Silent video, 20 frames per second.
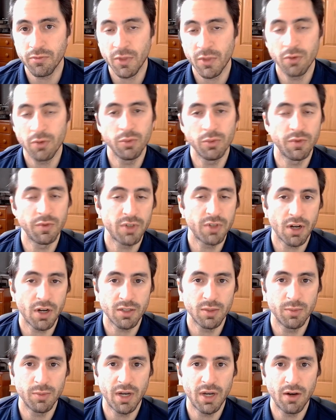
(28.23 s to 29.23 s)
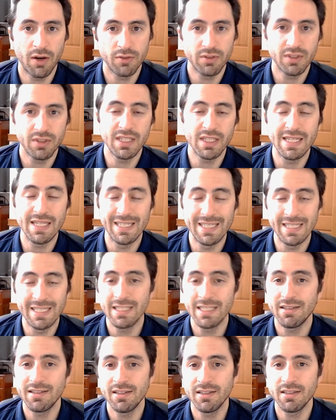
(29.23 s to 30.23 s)
We've talked about the
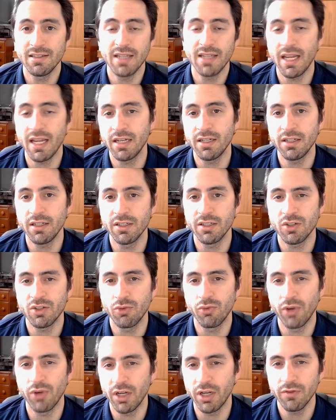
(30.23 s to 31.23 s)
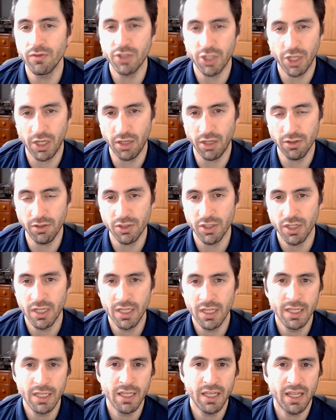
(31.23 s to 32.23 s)
instantaneous rate of change.
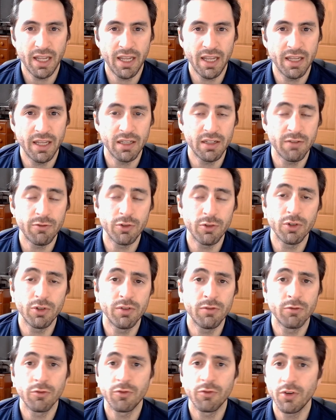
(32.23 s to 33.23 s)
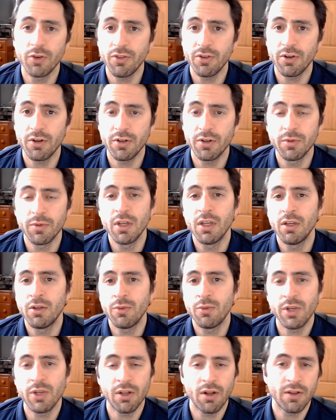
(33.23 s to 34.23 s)
And if you go even further,
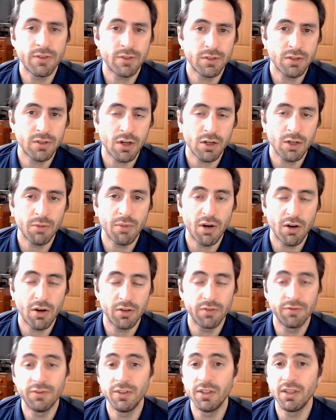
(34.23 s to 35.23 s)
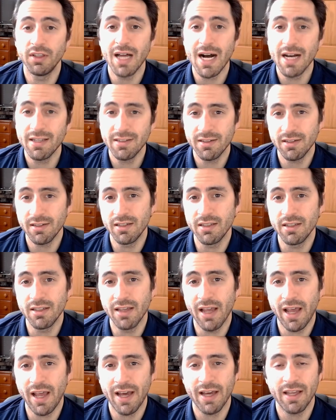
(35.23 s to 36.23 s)
we can also talk about
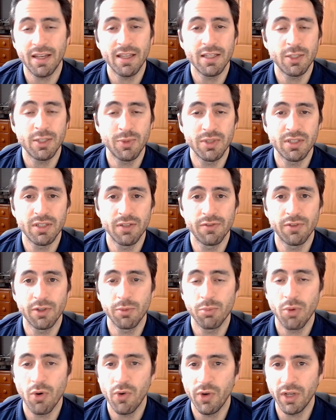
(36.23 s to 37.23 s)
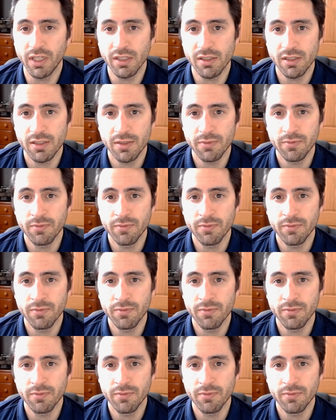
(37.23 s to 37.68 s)
velocity at a specific point.